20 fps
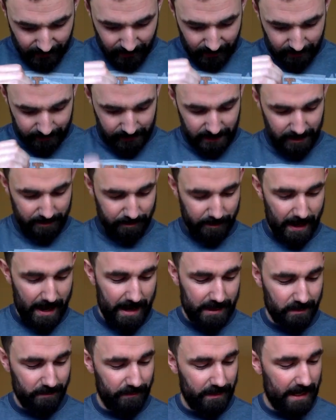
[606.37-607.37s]
I'm sitting
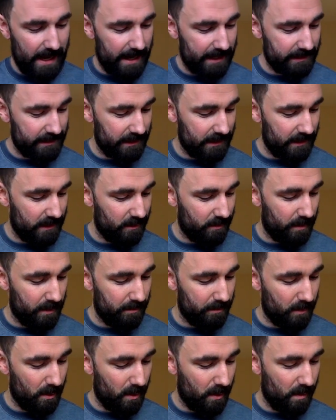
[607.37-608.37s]
back, I'm relaxing a little bit
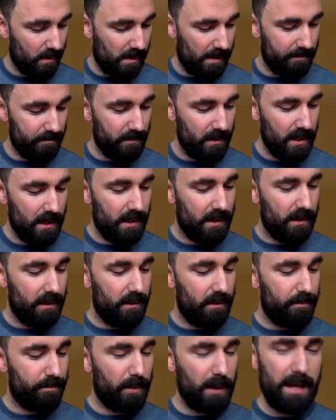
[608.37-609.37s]
more. I'm
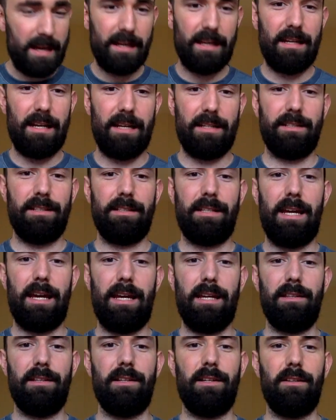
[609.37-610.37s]
playing it less a
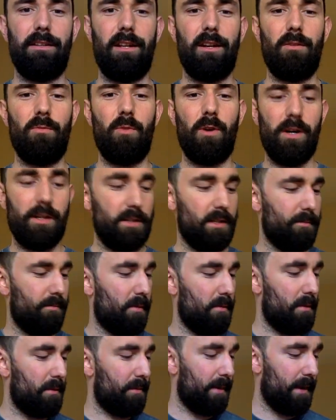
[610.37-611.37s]
day than I was. I
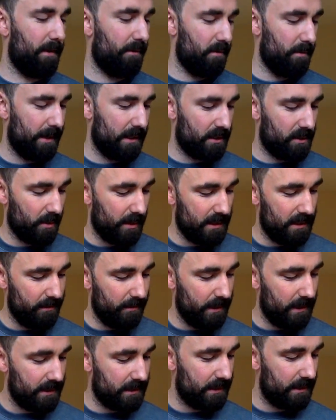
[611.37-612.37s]
probably play it for about 20
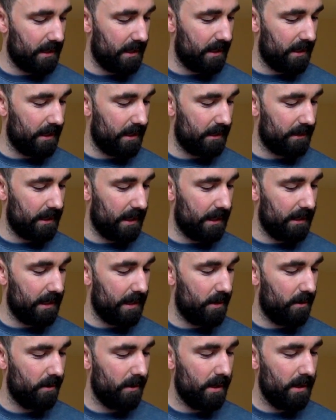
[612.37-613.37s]
minutes a day
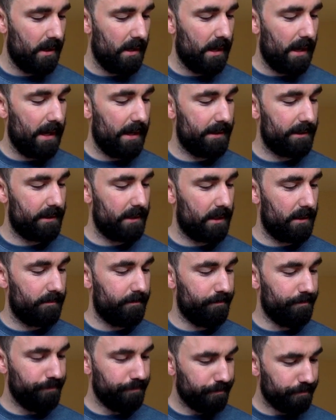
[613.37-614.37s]
now.
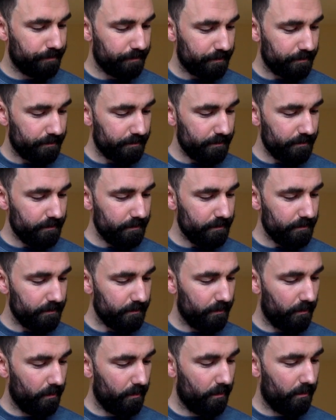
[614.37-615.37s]
And
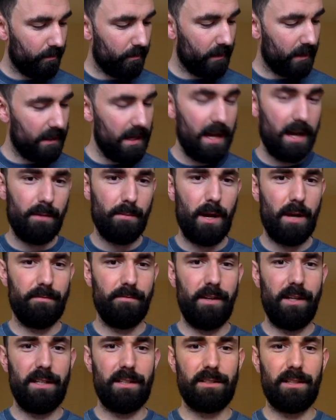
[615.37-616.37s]
yeah, I mean, I'm
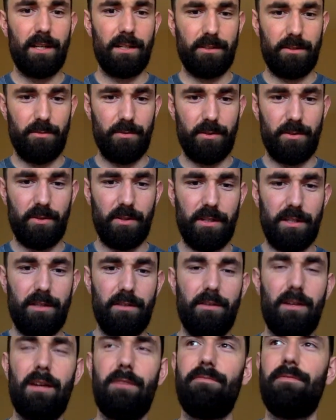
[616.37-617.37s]
really starting to enjoy
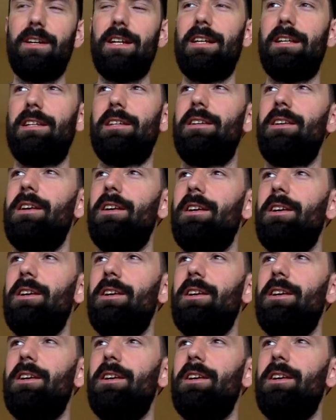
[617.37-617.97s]
it. It really,